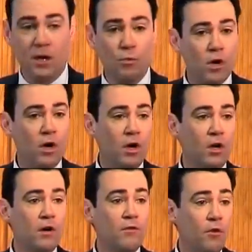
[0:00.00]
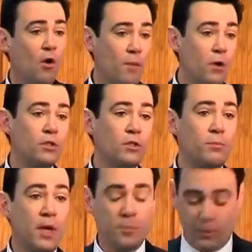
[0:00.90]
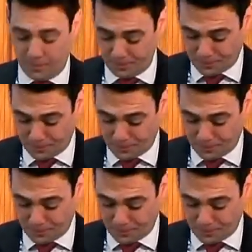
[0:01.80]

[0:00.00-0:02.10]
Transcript: it work for most people.